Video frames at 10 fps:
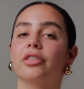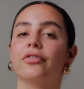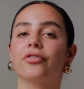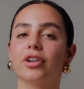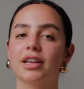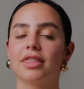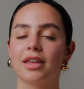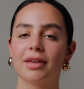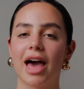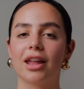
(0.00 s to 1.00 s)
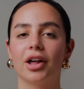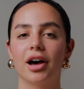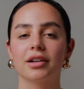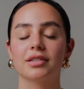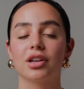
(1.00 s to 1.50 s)
on the free theme
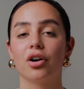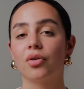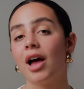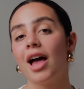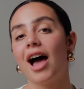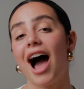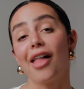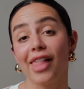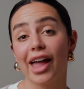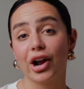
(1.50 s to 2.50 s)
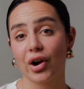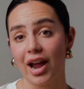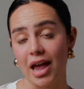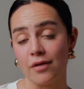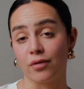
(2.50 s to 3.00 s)
catalog. So, unlike
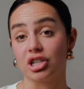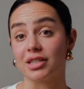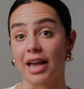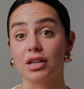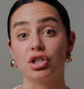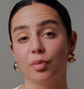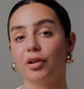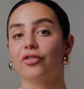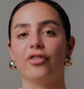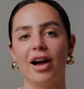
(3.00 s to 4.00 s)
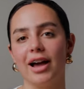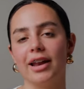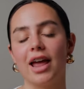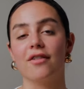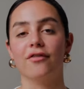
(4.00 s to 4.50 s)
Crave, which is like super
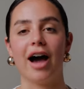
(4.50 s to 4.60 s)
fun and